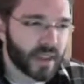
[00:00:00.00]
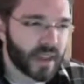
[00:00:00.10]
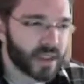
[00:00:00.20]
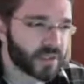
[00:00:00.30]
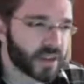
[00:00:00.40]

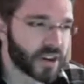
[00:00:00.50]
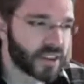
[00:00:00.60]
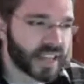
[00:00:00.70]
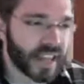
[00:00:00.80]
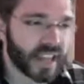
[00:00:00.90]
as far
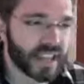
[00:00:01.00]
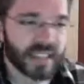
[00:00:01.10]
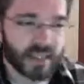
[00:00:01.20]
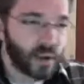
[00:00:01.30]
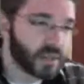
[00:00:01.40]
as getting
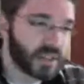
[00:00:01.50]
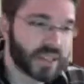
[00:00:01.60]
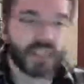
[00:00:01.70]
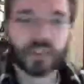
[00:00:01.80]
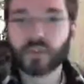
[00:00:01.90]
into the whole
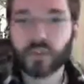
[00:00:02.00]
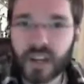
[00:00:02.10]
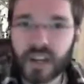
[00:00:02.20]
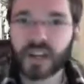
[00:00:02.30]
digital arena